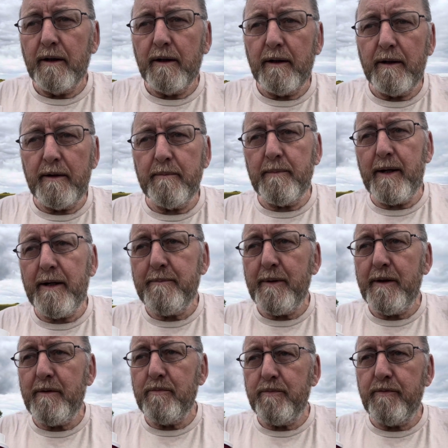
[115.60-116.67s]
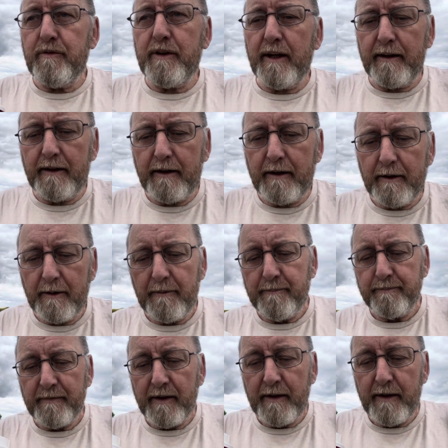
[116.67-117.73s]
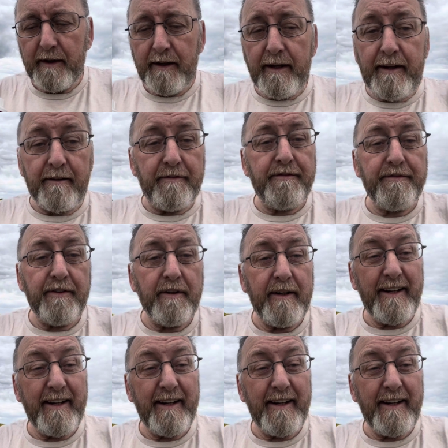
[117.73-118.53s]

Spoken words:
it made me think, if